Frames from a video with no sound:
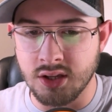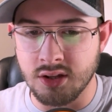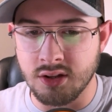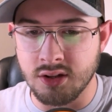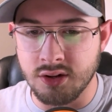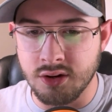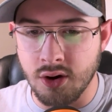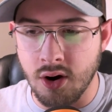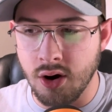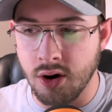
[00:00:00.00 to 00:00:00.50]
in the
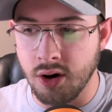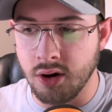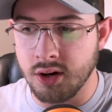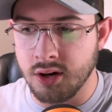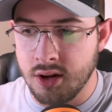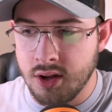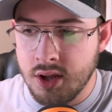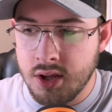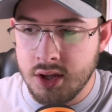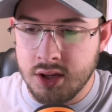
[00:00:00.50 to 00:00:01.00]
dark,
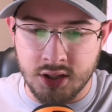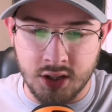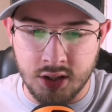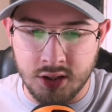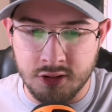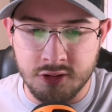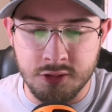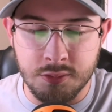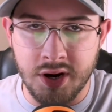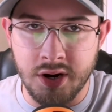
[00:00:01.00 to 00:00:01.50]

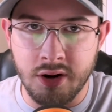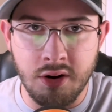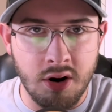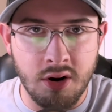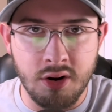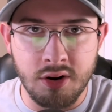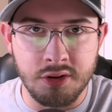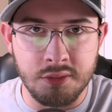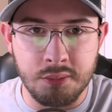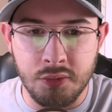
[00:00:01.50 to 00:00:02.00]
getting to my
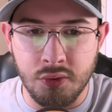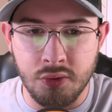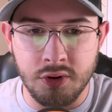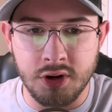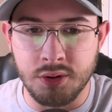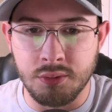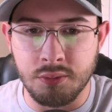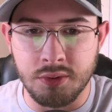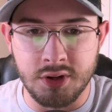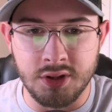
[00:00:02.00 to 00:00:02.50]
car in the
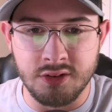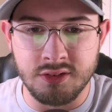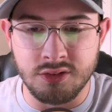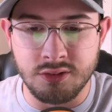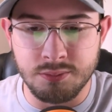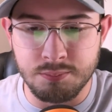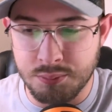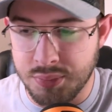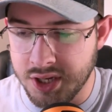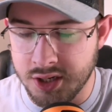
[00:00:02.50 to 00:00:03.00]
morning when it's
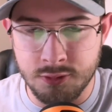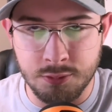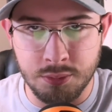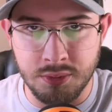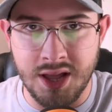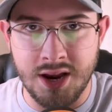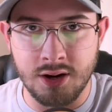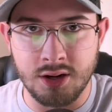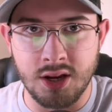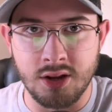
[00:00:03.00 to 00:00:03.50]
pitch
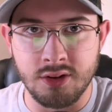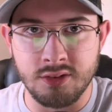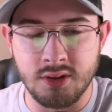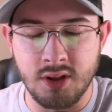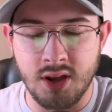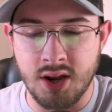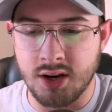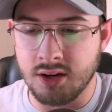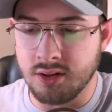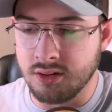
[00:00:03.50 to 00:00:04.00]
black
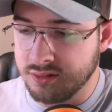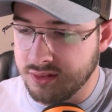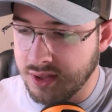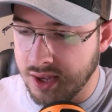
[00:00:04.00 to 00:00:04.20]
outside,